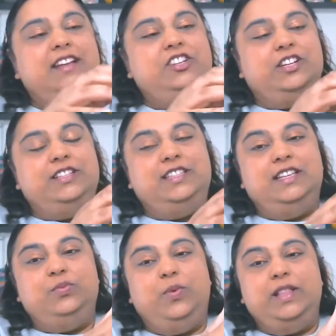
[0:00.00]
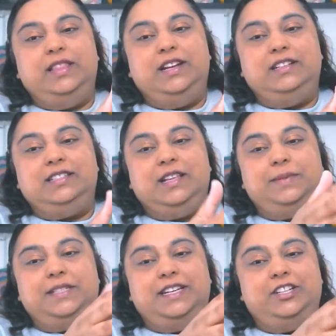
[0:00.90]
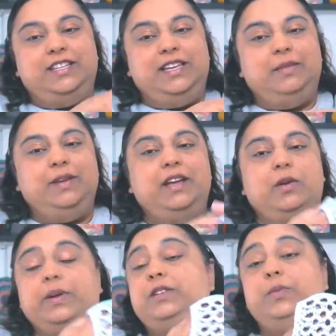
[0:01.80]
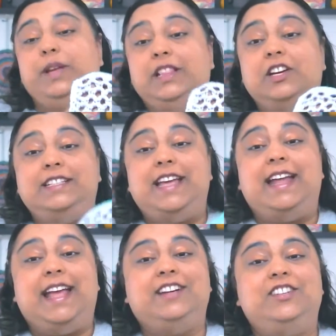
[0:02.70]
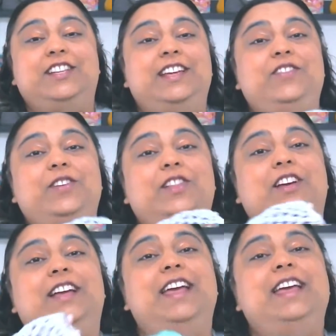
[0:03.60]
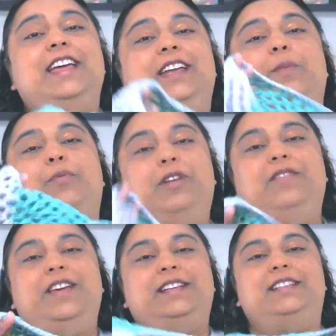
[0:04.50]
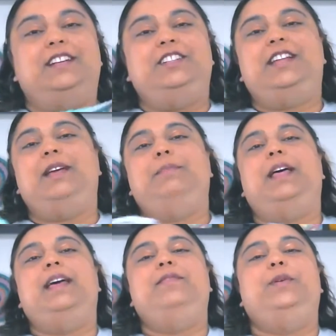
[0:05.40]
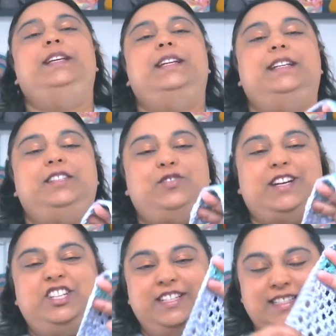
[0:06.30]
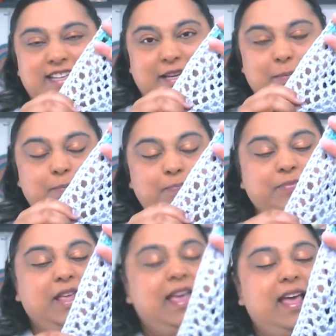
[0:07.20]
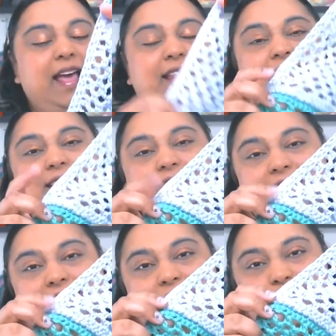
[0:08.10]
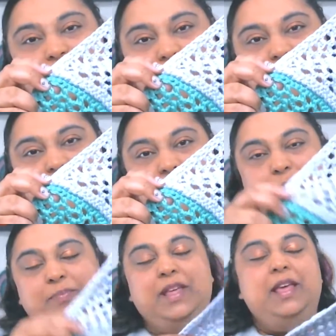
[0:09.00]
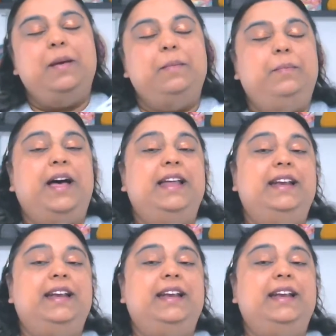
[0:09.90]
just this one little slip stitch seam here, which we looked at actually. If you look in a previous Lunchtime Live, we did a stretchy seam, and this is that stretchy seam. But